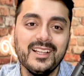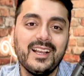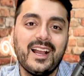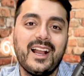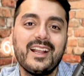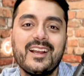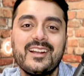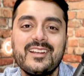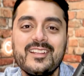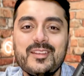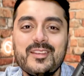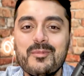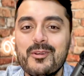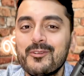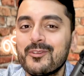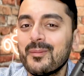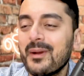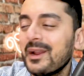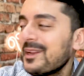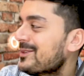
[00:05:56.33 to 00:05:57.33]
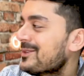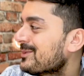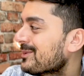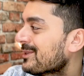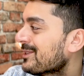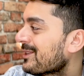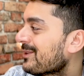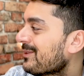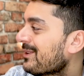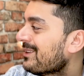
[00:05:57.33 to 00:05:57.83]
I got an email from
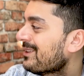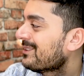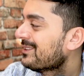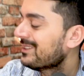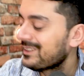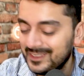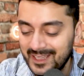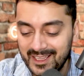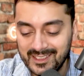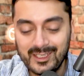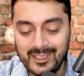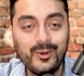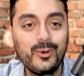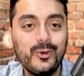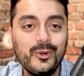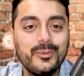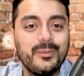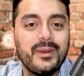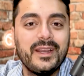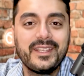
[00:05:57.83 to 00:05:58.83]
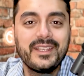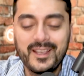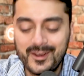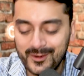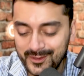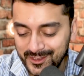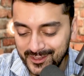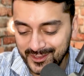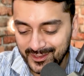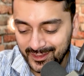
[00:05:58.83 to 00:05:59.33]
Itamarna. Wow, that's how old my
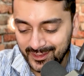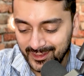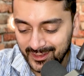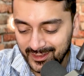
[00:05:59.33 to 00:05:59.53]
account is.